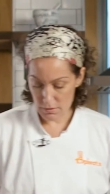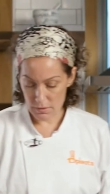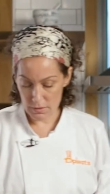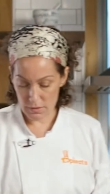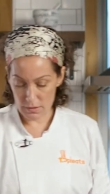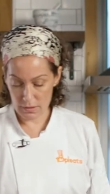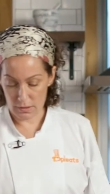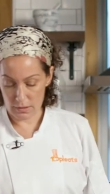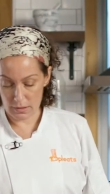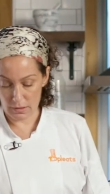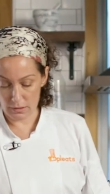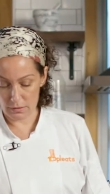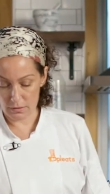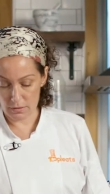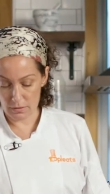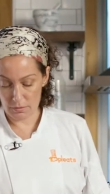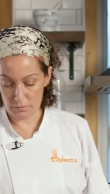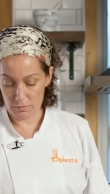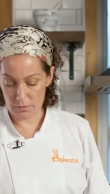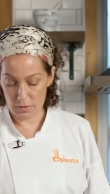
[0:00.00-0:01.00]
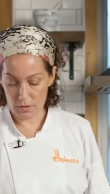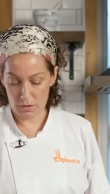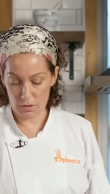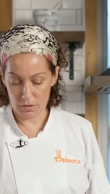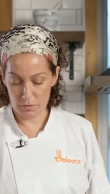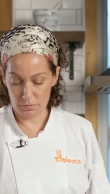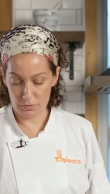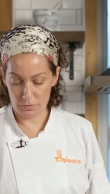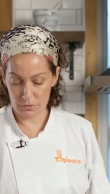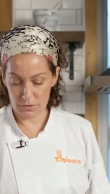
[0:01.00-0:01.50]
Yeah, that's
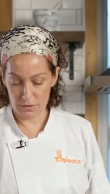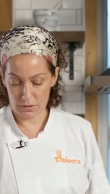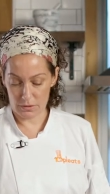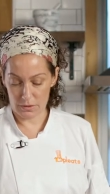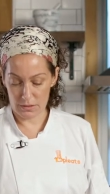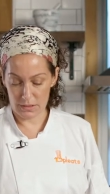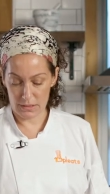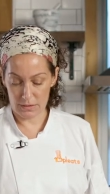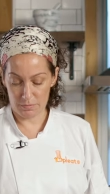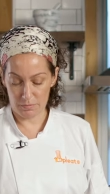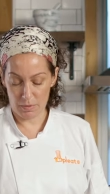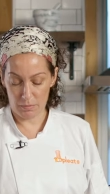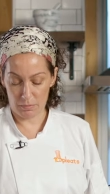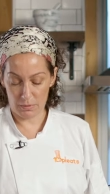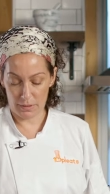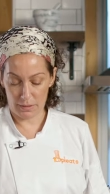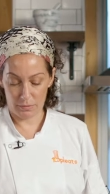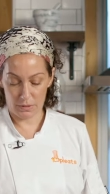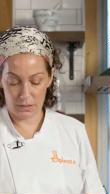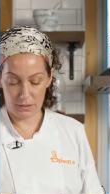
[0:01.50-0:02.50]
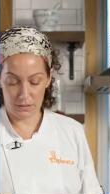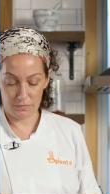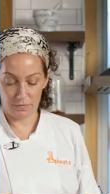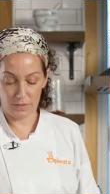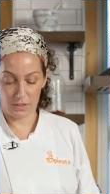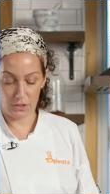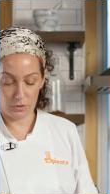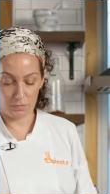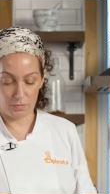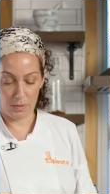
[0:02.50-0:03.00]
almost there. See, it's bubbling. When it's
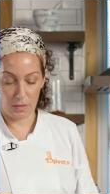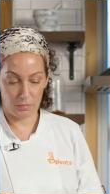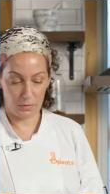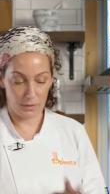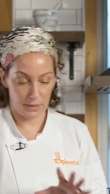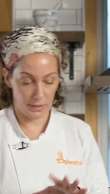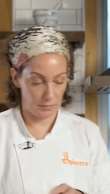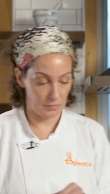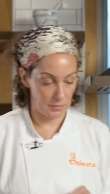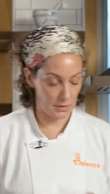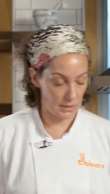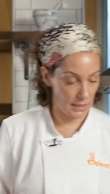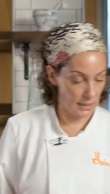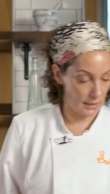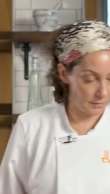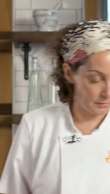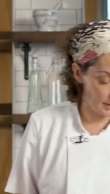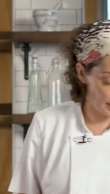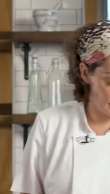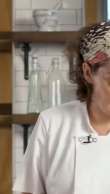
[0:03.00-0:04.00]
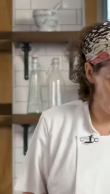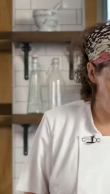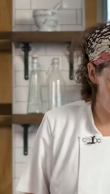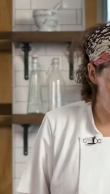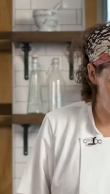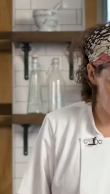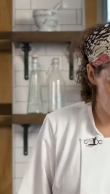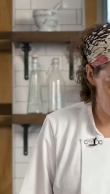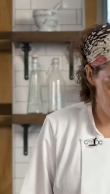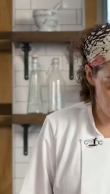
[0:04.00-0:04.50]
finished bubbling, I'm going to add my
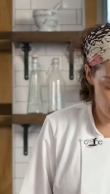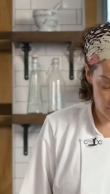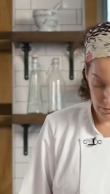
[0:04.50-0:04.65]
eggs.